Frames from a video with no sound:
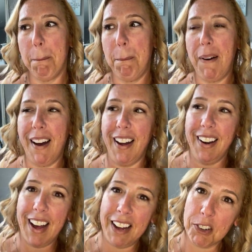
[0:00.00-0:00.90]
but
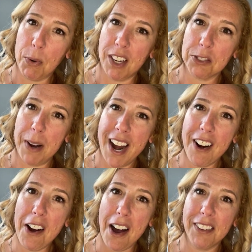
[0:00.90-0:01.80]
I have to wash my
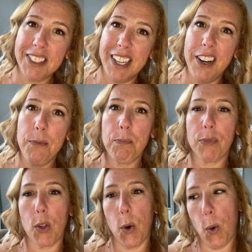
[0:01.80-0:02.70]
hair often,
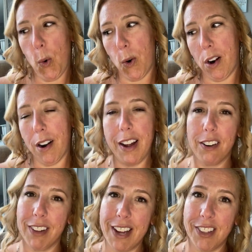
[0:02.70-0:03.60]
or I
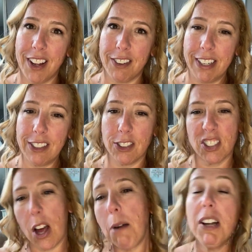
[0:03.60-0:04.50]
don't really have a lot of wrinkles.
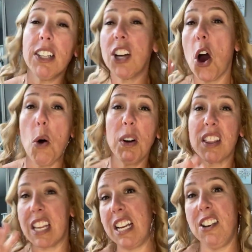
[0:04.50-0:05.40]
So I'm going to go with
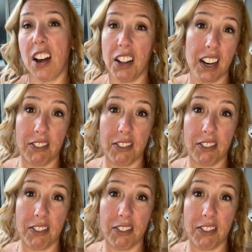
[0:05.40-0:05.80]
the not a lot of